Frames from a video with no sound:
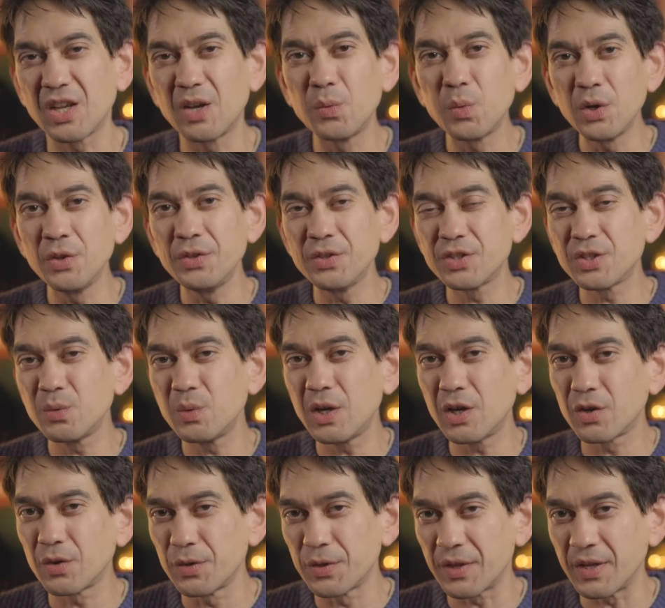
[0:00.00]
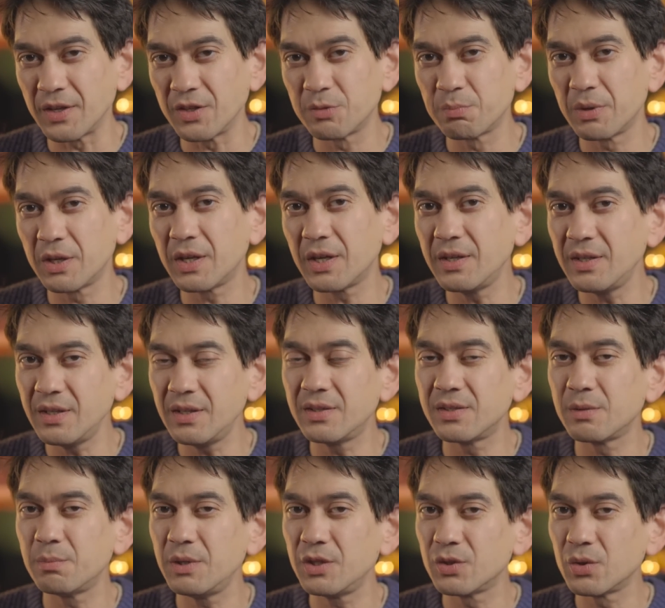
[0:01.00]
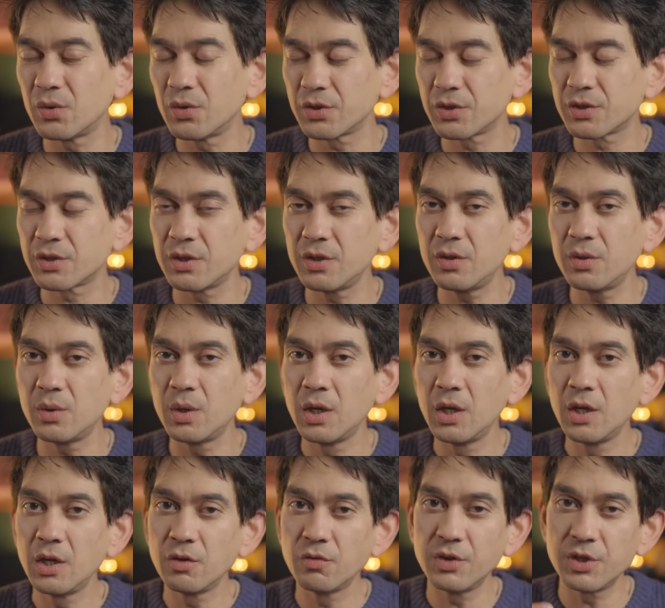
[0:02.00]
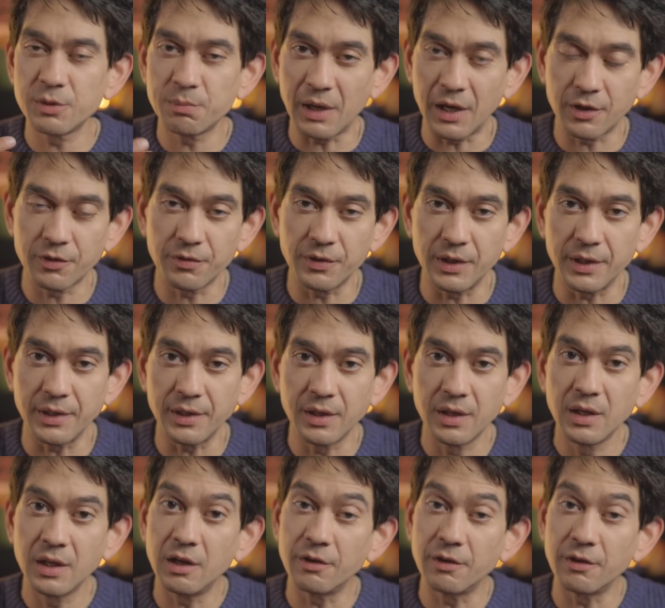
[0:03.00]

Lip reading: I want to work on things, but I need to be talked to respectfully.